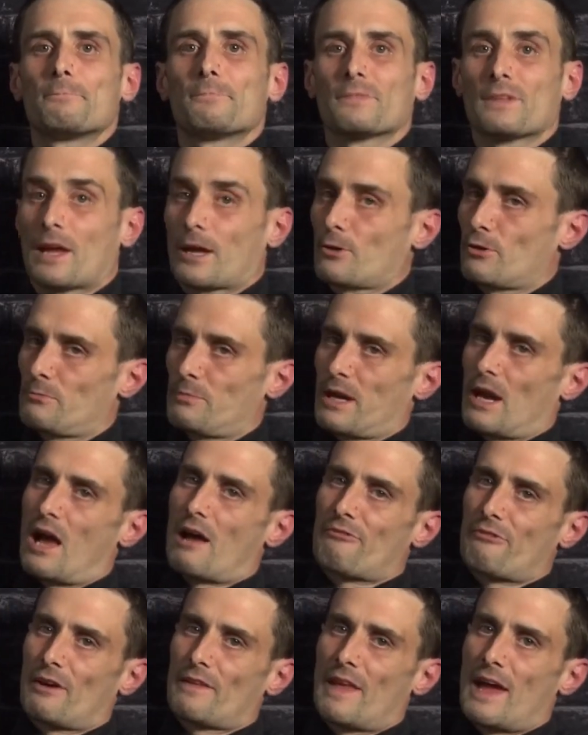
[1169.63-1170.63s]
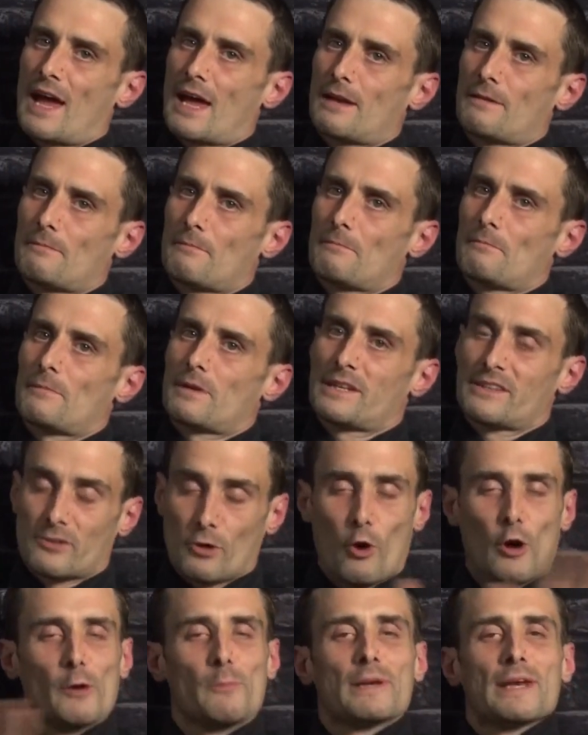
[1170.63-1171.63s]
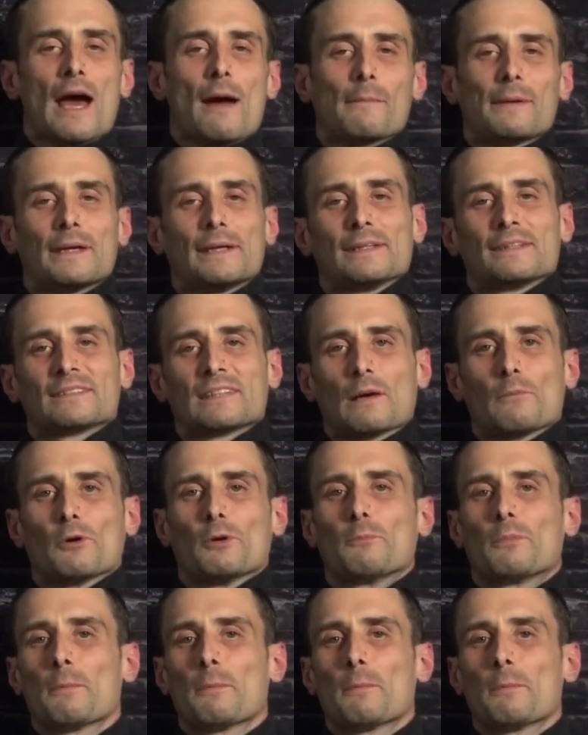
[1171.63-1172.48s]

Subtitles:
I could be off on that. He's going to be nominating someone,